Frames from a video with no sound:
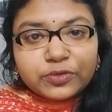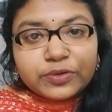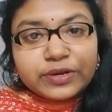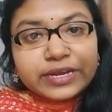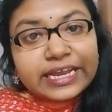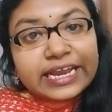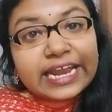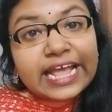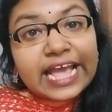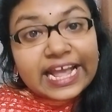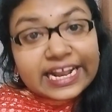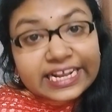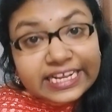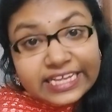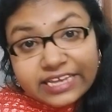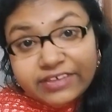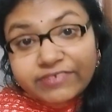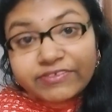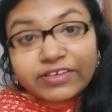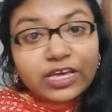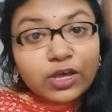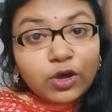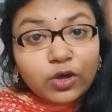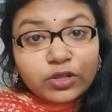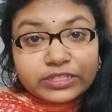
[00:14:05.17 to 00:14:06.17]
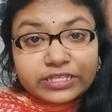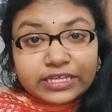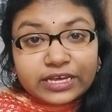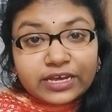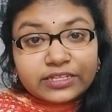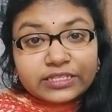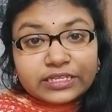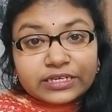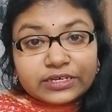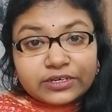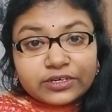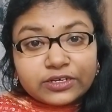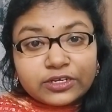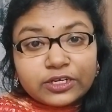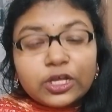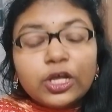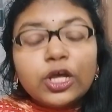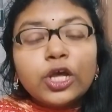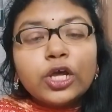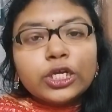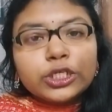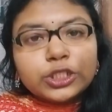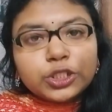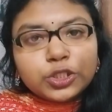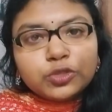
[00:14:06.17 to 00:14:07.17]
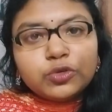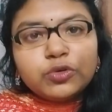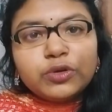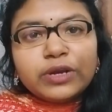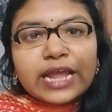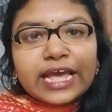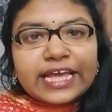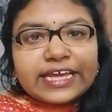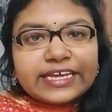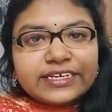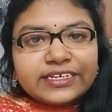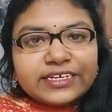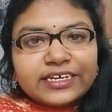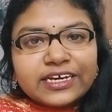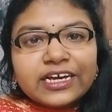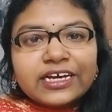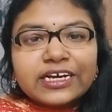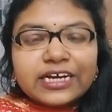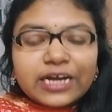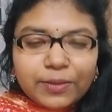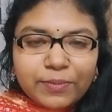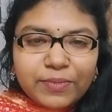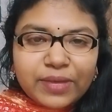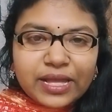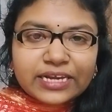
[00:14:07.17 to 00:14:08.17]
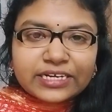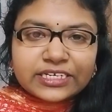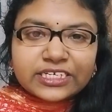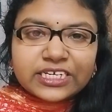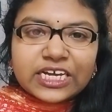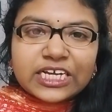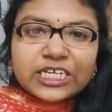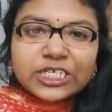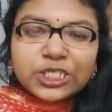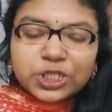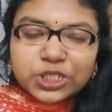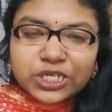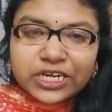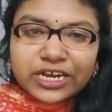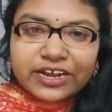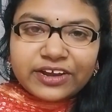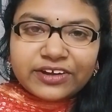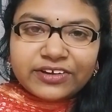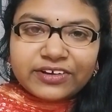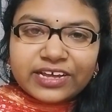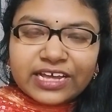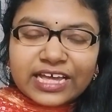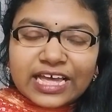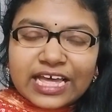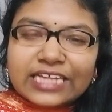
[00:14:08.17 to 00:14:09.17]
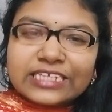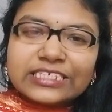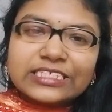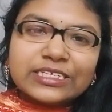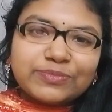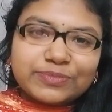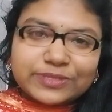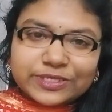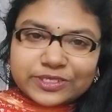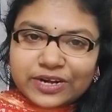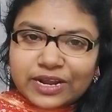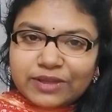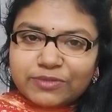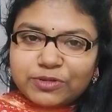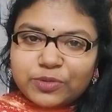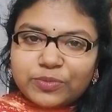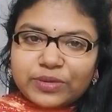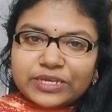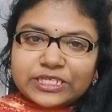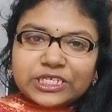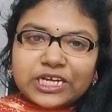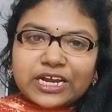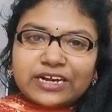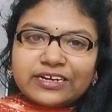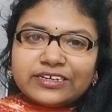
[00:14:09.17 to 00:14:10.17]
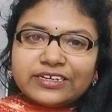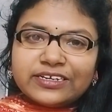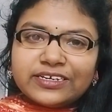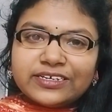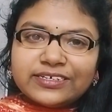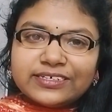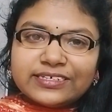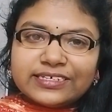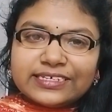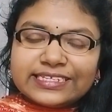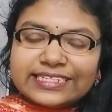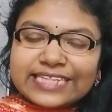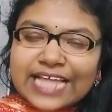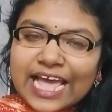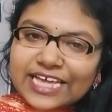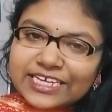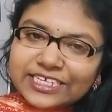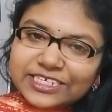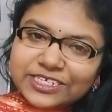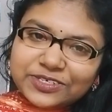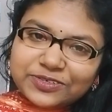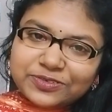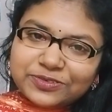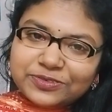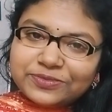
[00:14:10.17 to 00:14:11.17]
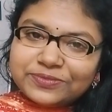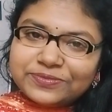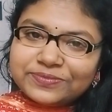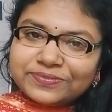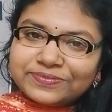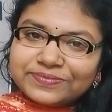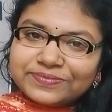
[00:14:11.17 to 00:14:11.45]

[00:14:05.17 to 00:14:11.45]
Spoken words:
in any way or the other, do like, comment, share, and subscribe to my channel. Thank you.